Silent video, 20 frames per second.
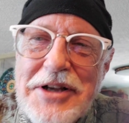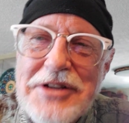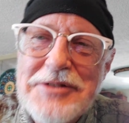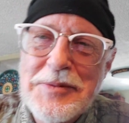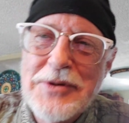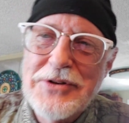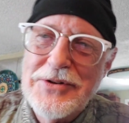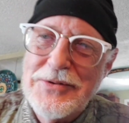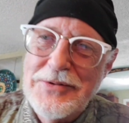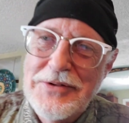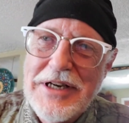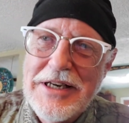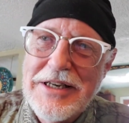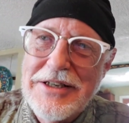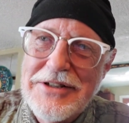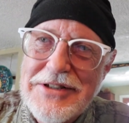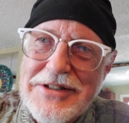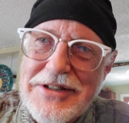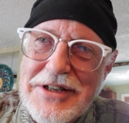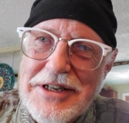It's the most
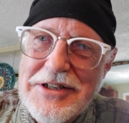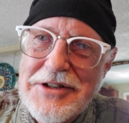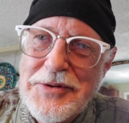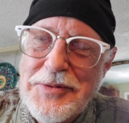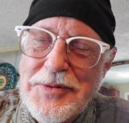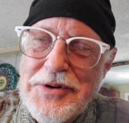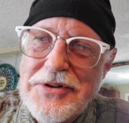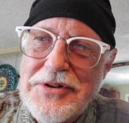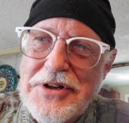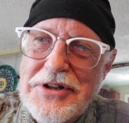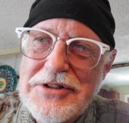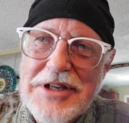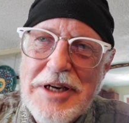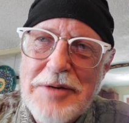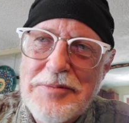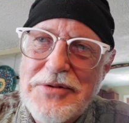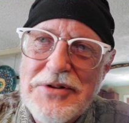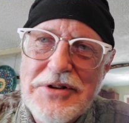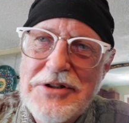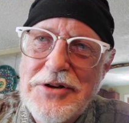ridiculous thing in the world. There's
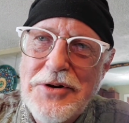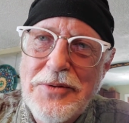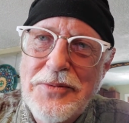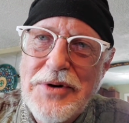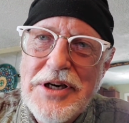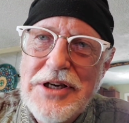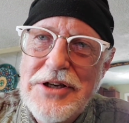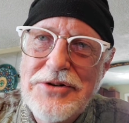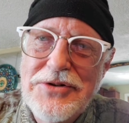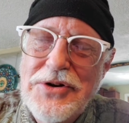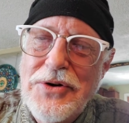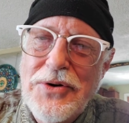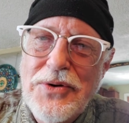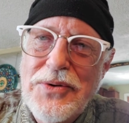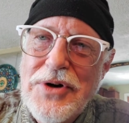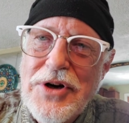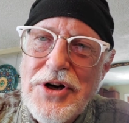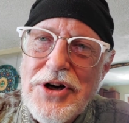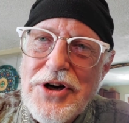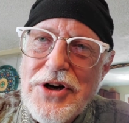absolutely no way you know